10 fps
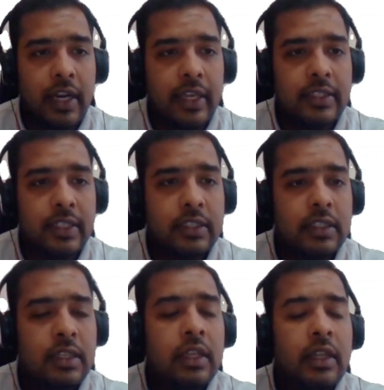crisis
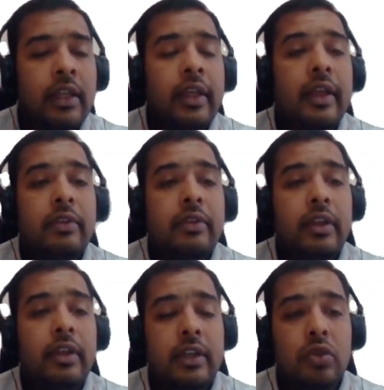
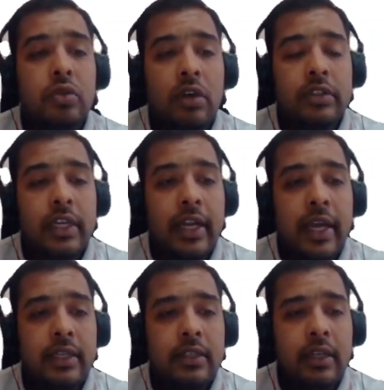in
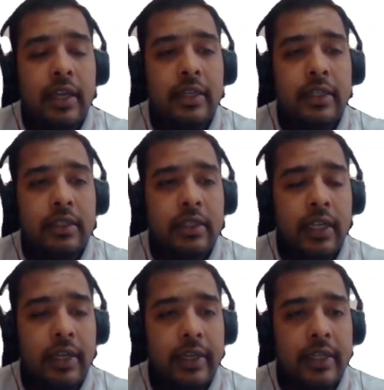2009, and
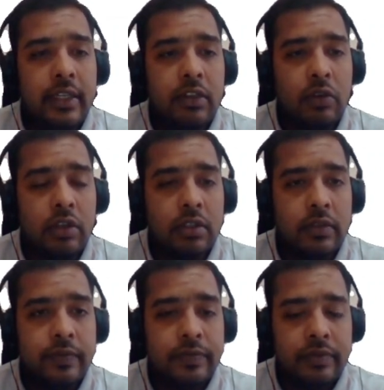till date it was
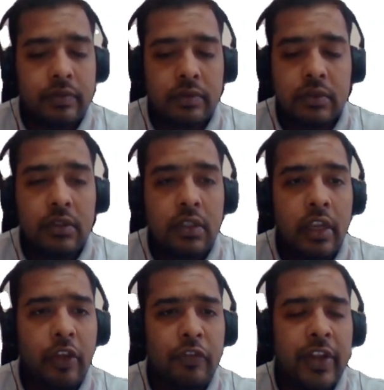
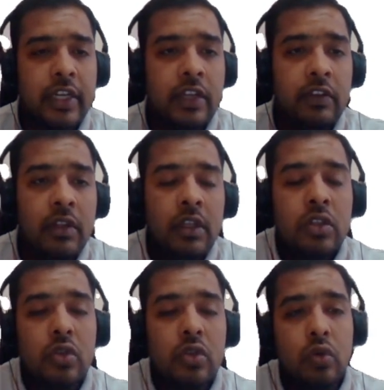effective.
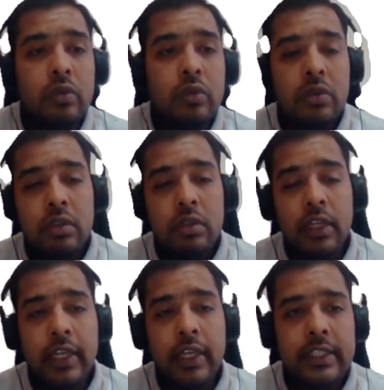So
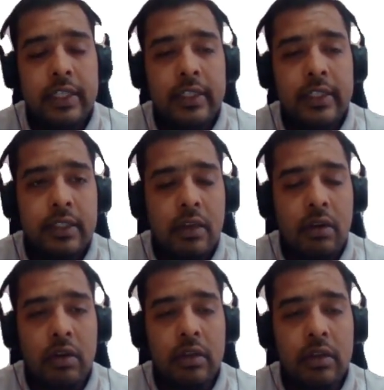the key changes
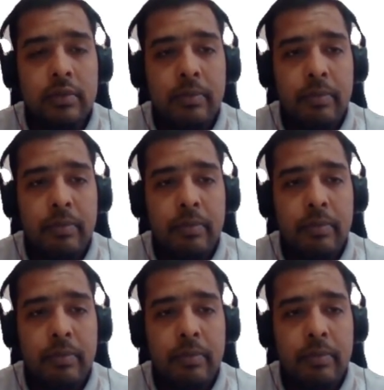or